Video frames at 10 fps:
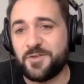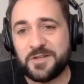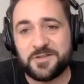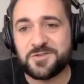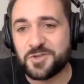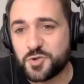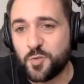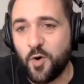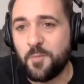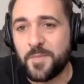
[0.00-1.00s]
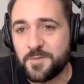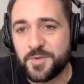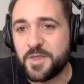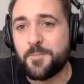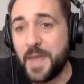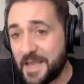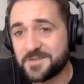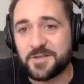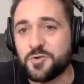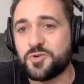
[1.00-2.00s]
instance, your squat might be the best
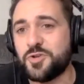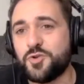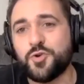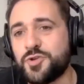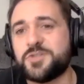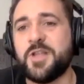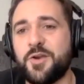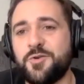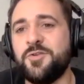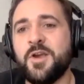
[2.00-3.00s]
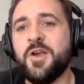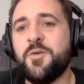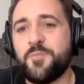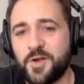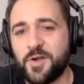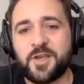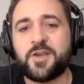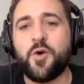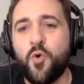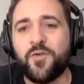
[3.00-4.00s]
that you can do just now, but like
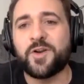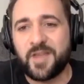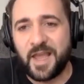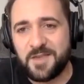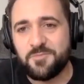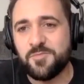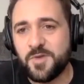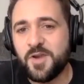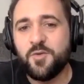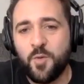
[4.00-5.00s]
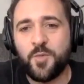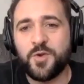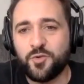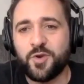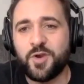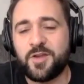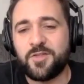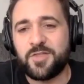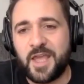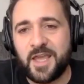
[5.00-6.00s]
over time, when we do it,
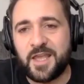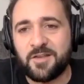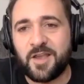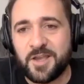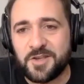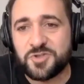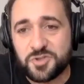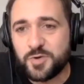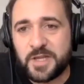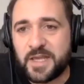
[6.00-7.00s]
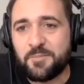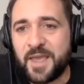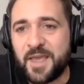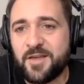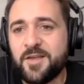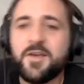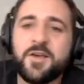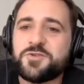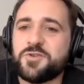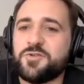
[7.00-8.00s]
then it's just going to get better.
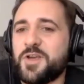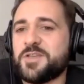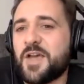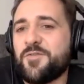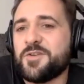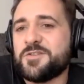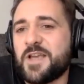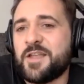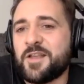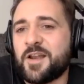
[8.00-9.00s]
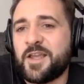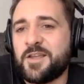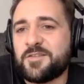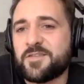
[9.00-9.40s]
So no, it's everything's interlinked.